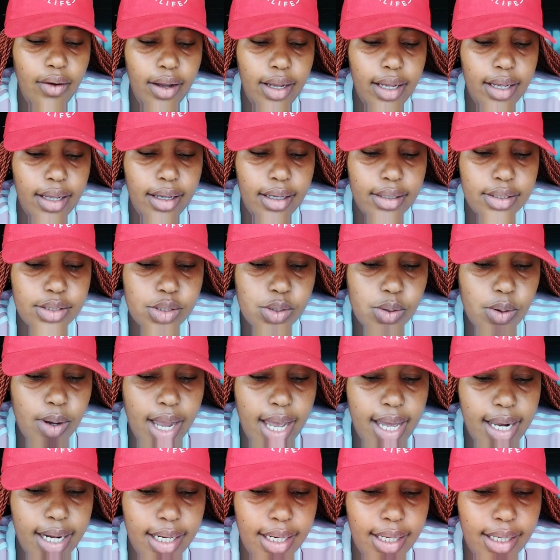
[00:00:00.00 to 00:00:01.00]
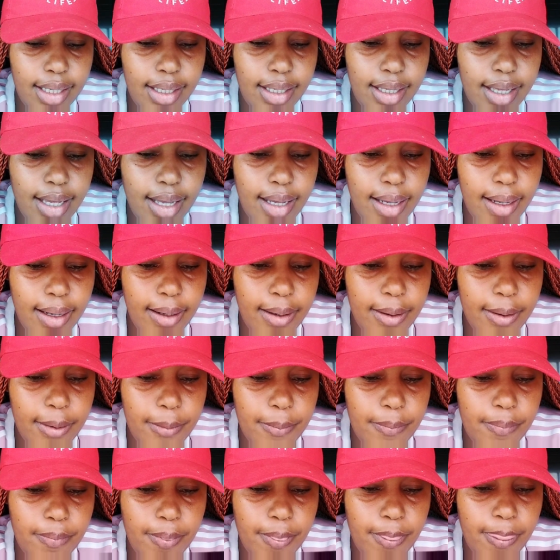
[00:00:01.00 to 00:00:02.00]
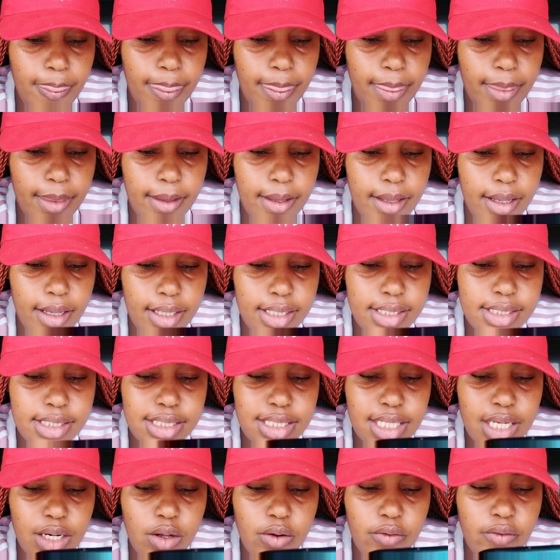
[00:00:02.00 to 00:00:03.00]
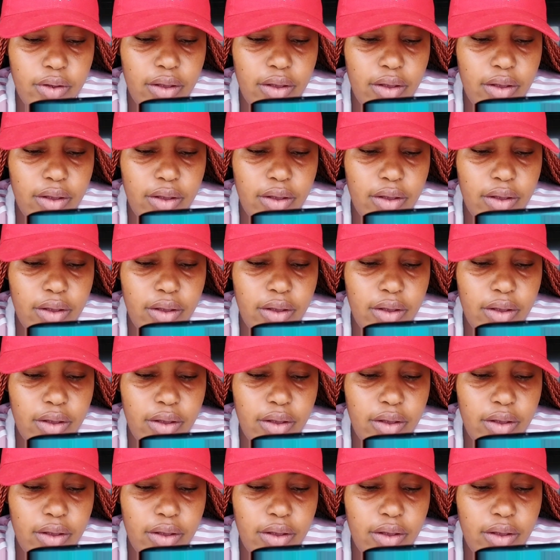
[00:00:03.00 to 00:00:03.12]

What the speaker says: Okay, so Arenye, instead